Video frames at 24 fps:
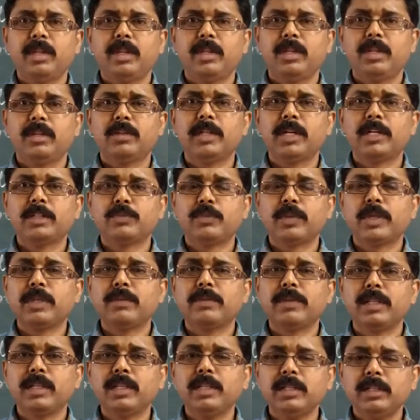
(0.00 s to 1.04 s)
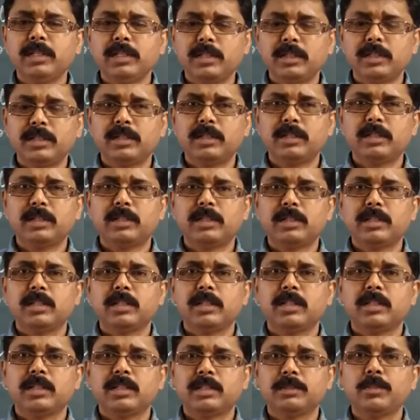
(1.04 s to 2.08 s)
and that's very
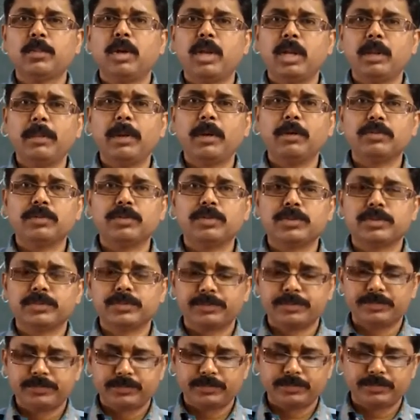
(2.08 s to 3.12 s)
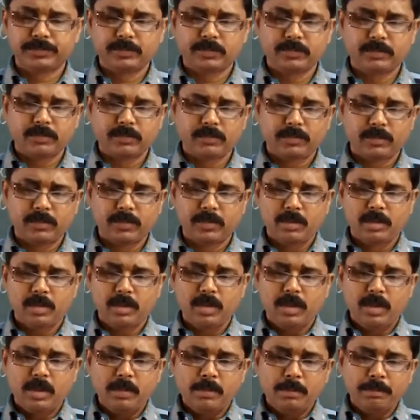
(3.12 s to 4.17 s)
small amount.
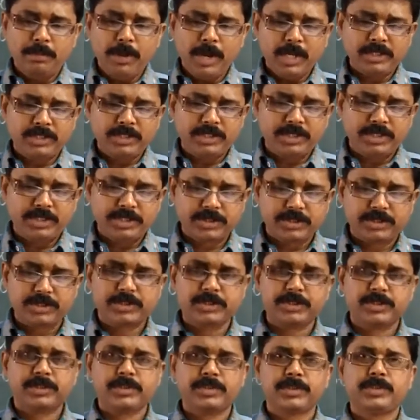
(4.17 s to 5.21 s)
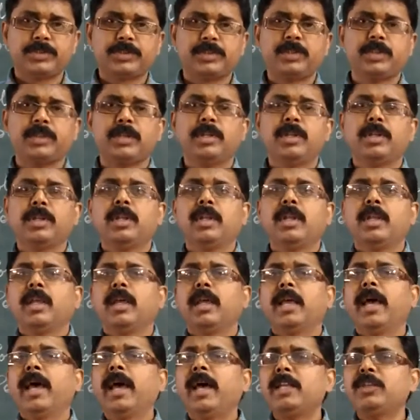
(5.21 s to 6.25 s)
But
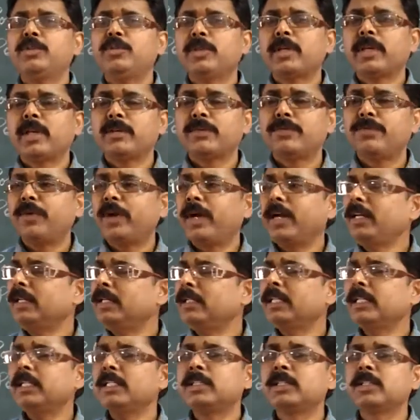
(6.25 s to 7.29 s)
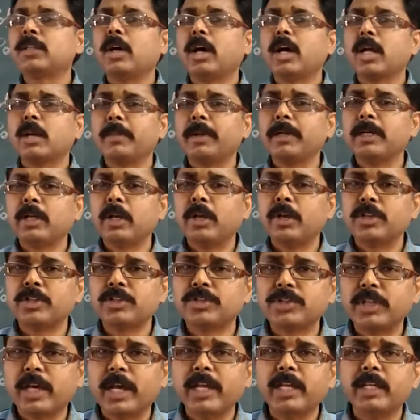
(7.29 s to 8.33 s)
as you can find, this carbon
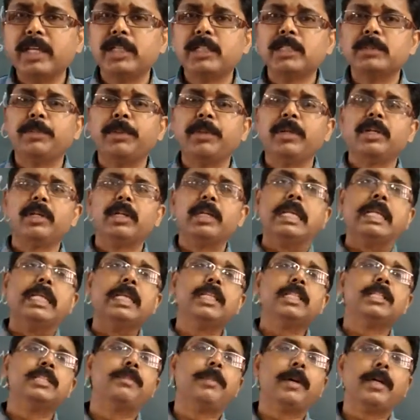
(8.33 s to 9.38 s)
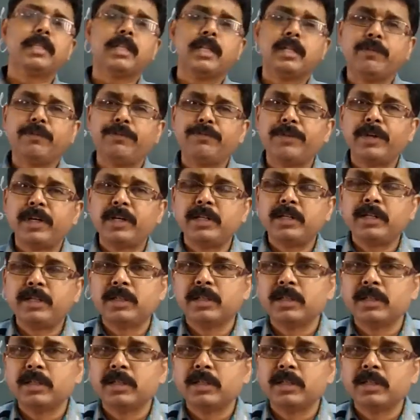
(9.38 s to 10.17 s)
dioxide is being released by the different